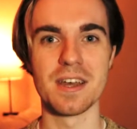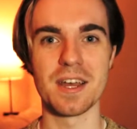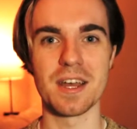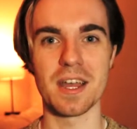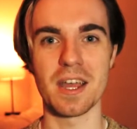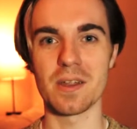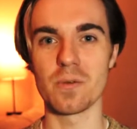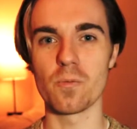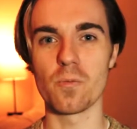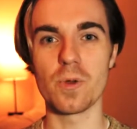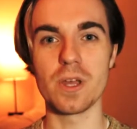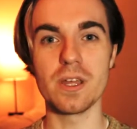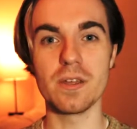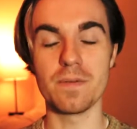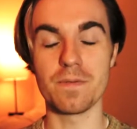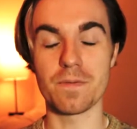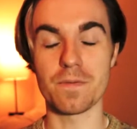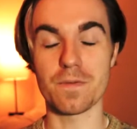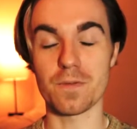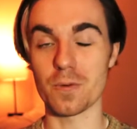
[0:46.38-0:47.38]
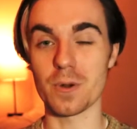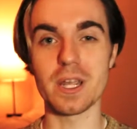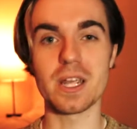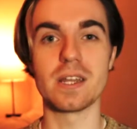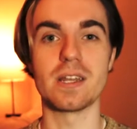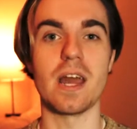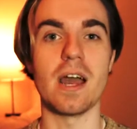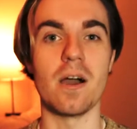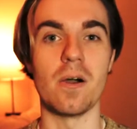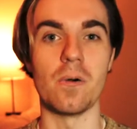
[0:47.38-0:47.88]
and we
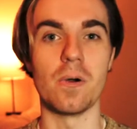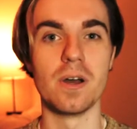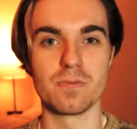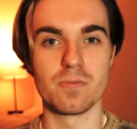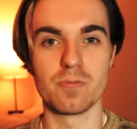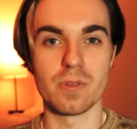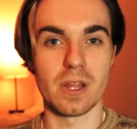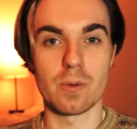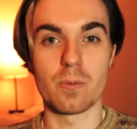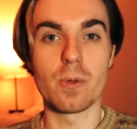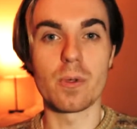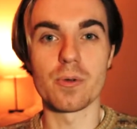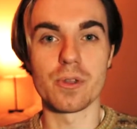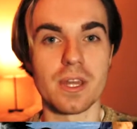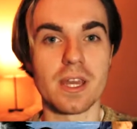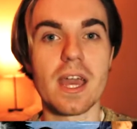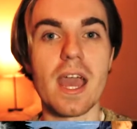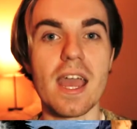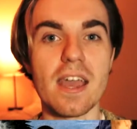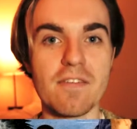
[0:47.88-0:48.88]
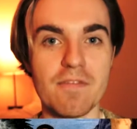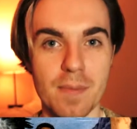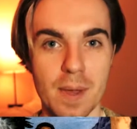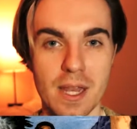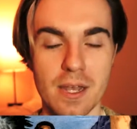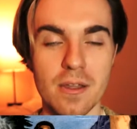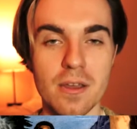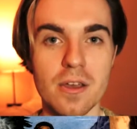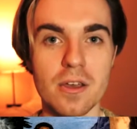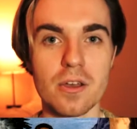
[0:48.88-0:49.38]
freaked out. Like we were the
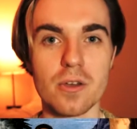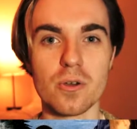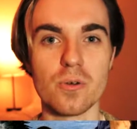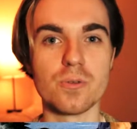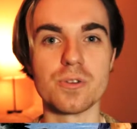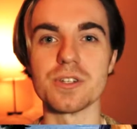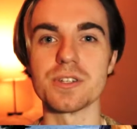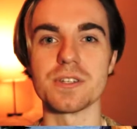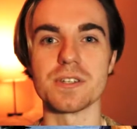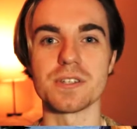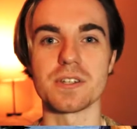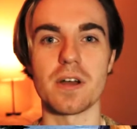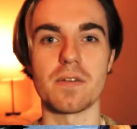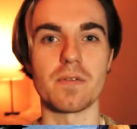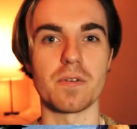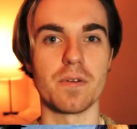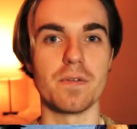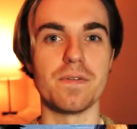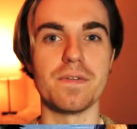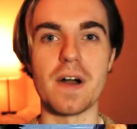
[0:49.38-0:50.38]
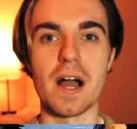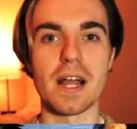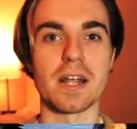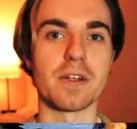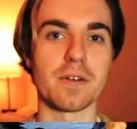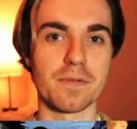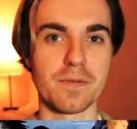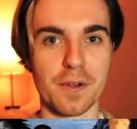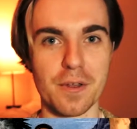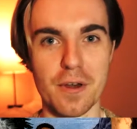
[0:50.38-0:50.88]
cavemen who just discovered
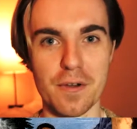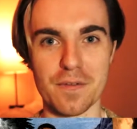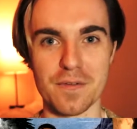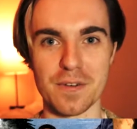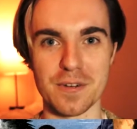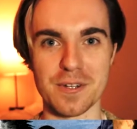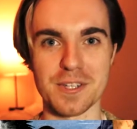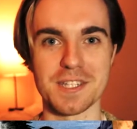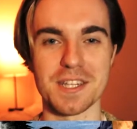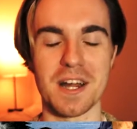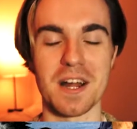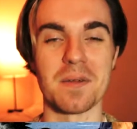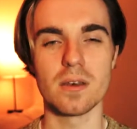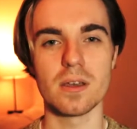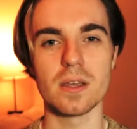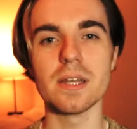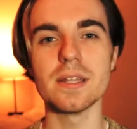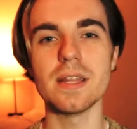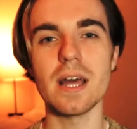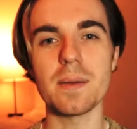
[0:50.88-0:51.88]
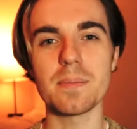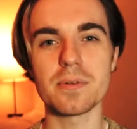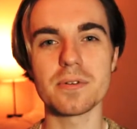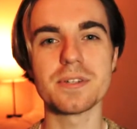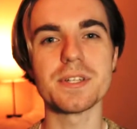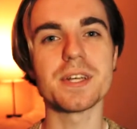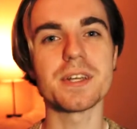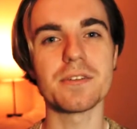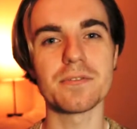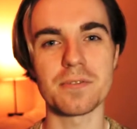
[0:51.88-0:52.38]
fire for the first time. And that
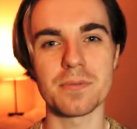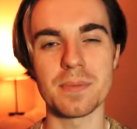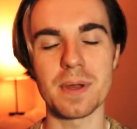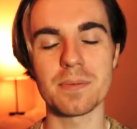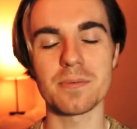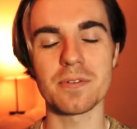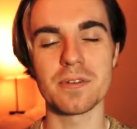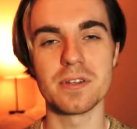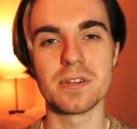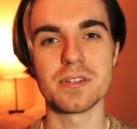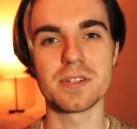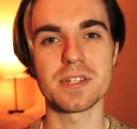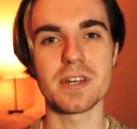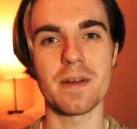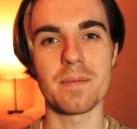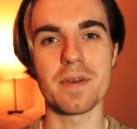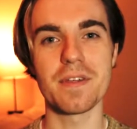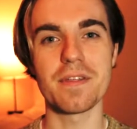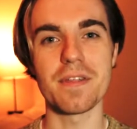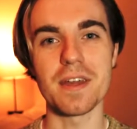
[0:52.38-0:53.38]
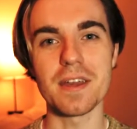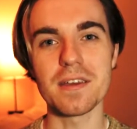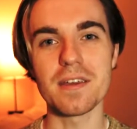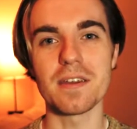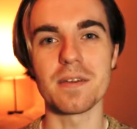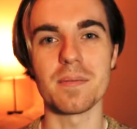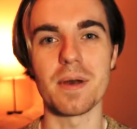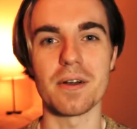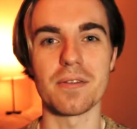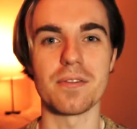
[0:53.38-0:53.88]
particular memory just got me
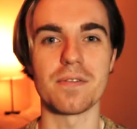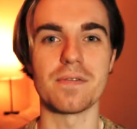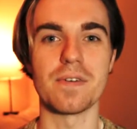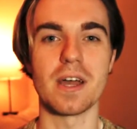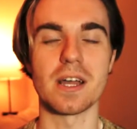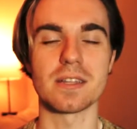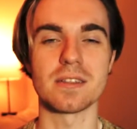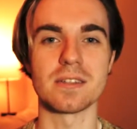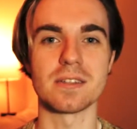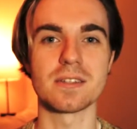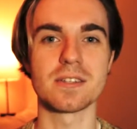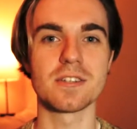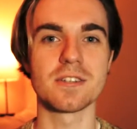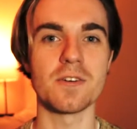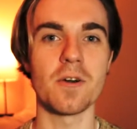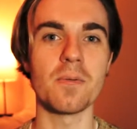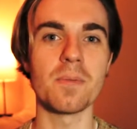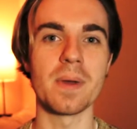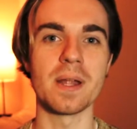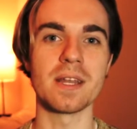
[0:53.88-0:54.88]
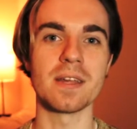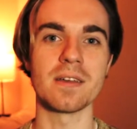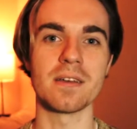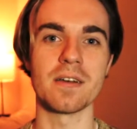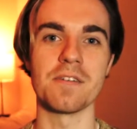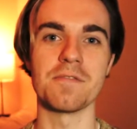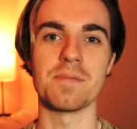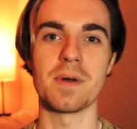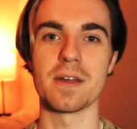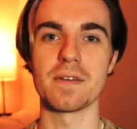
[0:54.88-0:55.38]
thinking about the fact that so many
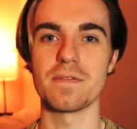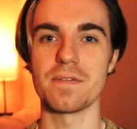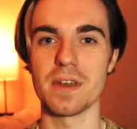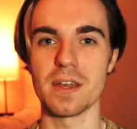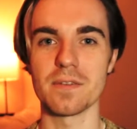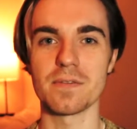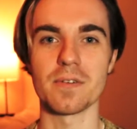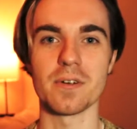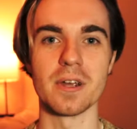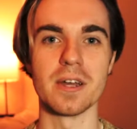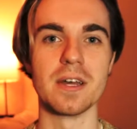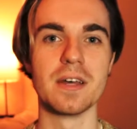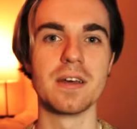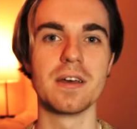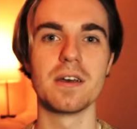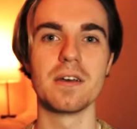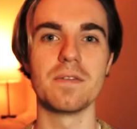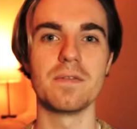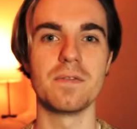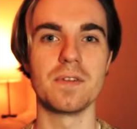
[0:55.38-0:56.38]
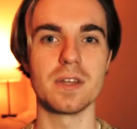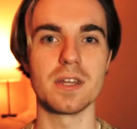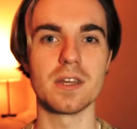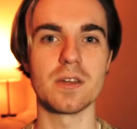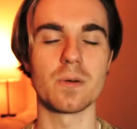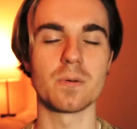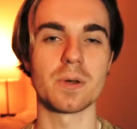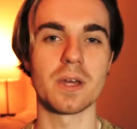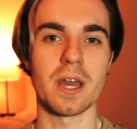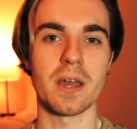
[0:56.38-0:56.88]
of my favorite
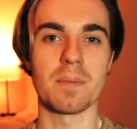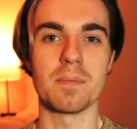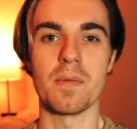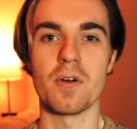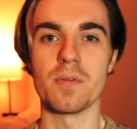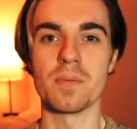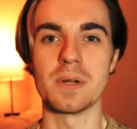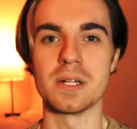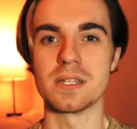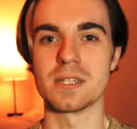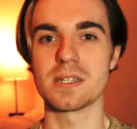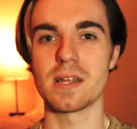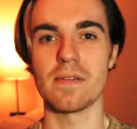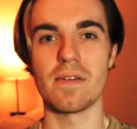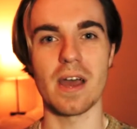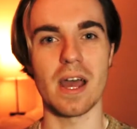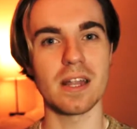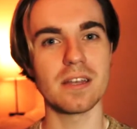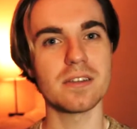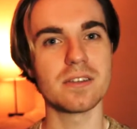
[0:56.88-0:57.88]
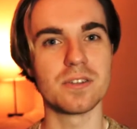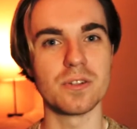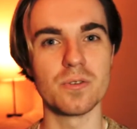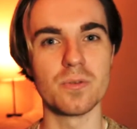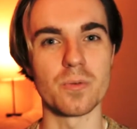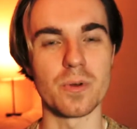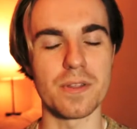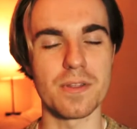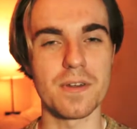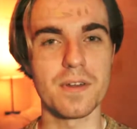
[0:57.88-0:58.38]
video game moments have had to do
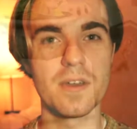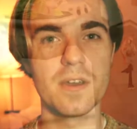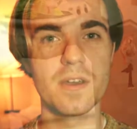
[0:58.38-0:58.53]
with